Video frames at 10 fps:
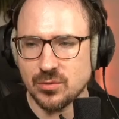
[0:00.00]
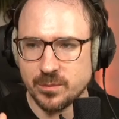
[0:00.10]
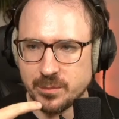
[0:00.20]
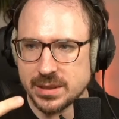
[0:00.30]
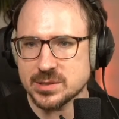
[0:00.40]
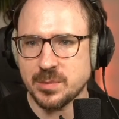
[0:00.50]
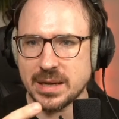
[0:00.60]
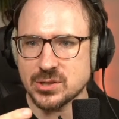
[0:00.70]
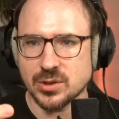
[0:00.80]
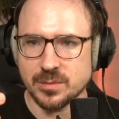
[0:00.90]
build
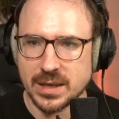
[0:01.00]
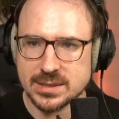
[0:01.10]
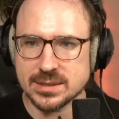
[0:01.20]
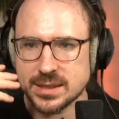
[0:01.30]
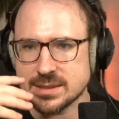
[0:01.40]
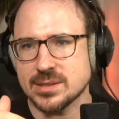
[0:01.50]
spaceship. That's the